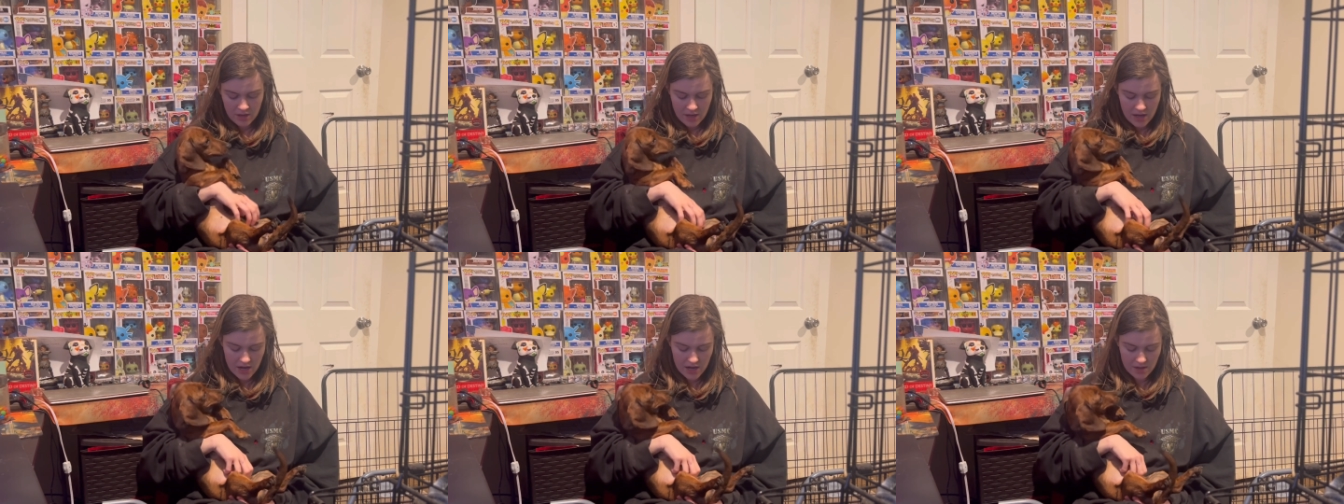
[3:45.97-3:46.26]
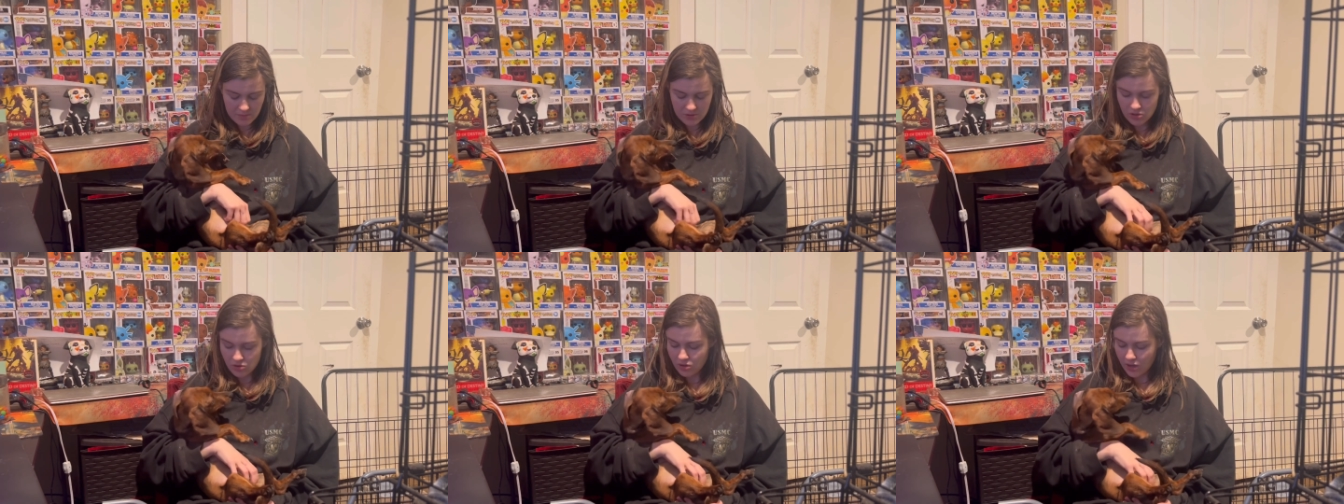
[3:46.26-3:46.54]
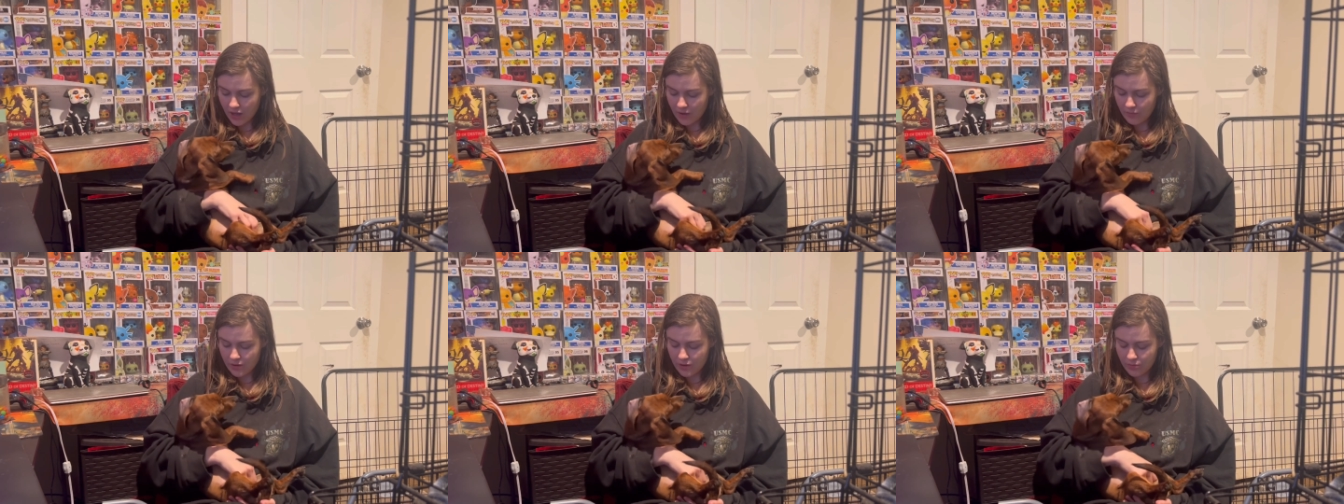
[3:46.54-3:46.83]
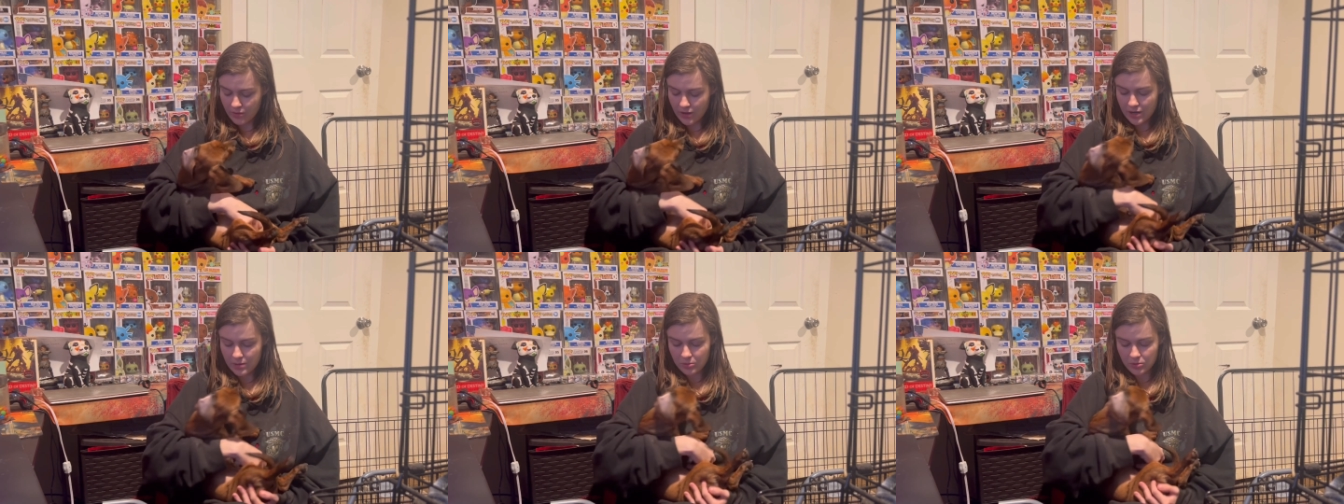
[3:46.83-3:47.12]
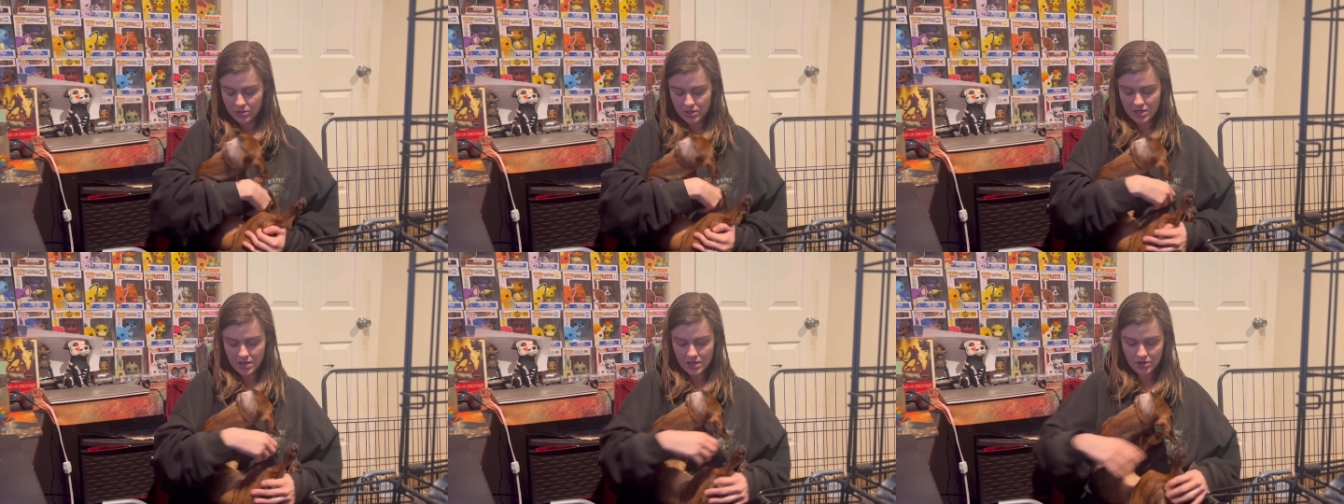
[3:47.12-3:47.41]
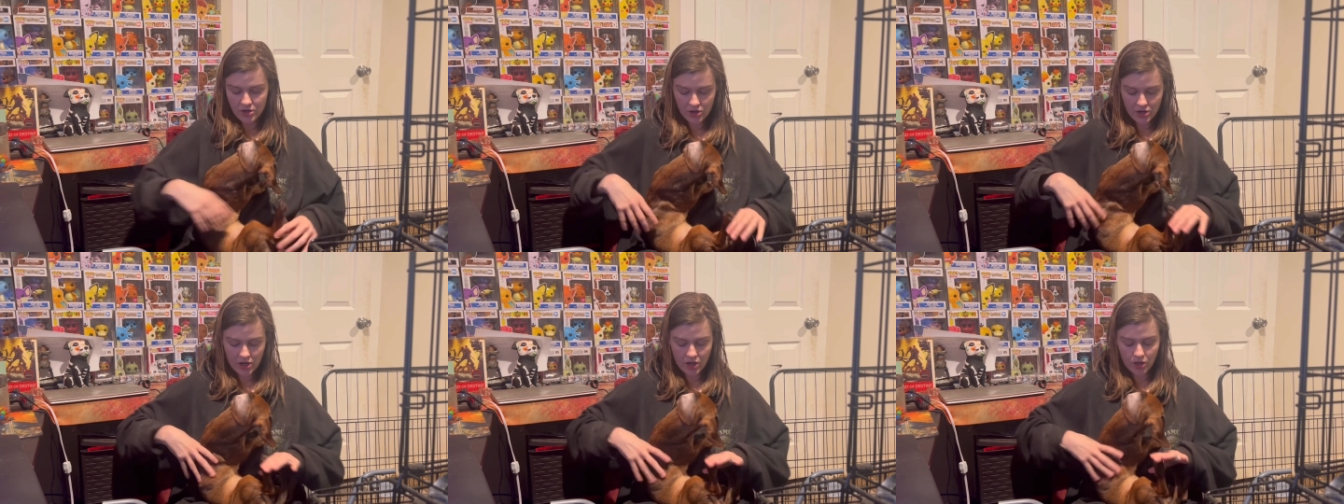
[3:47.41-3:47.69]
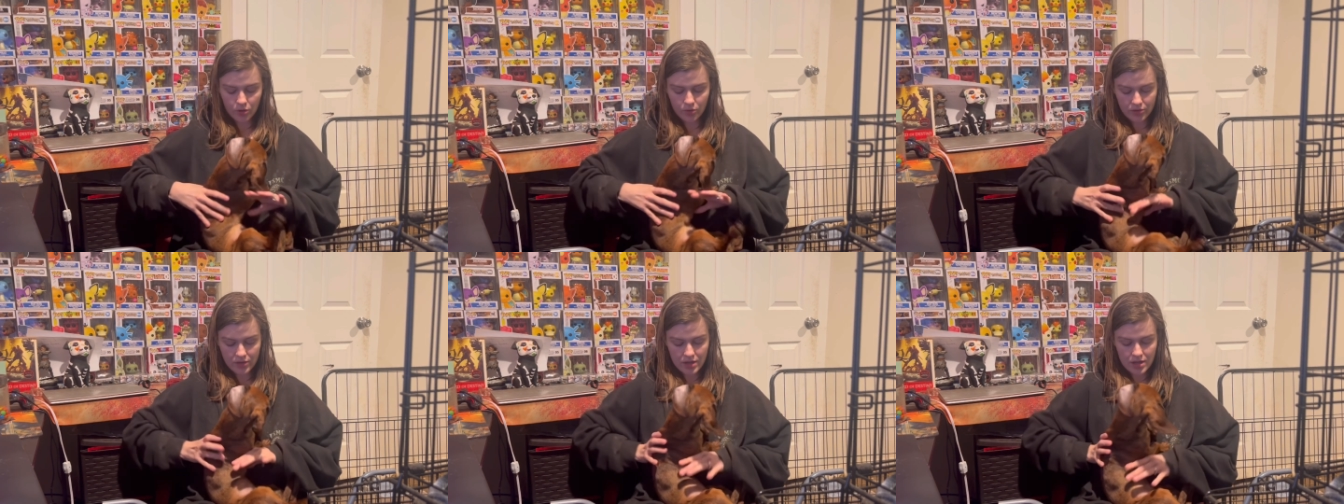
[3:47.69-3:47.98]
And I'm so glad we were able to get her
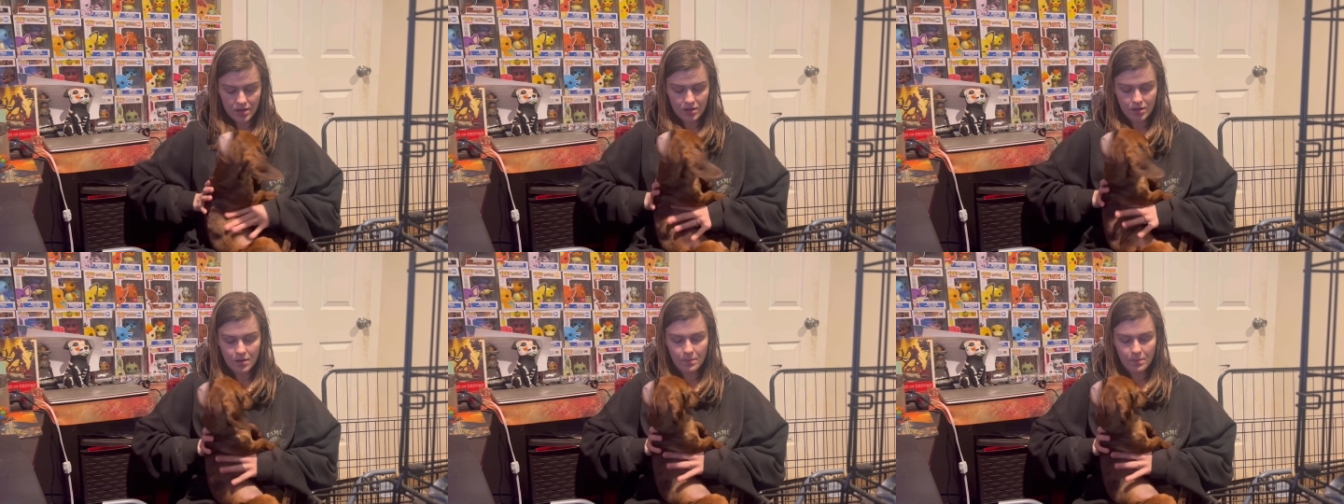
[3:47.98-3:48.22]
healthy